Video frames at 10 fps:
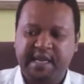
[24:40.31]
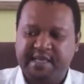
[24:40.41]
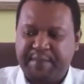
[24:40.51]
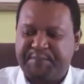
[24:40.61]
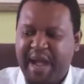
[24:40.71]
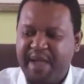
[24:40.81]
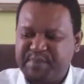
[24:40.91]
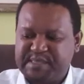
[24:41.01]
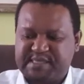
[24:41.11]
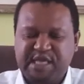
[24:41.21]
The
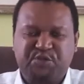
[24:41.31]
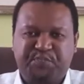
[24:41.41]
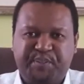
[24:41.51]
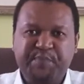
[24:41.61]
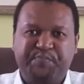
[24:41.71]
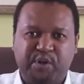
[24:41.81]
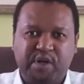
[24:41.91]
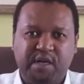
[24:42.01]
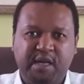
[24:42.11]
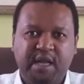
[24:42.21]
Bible says
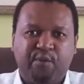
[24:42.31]
people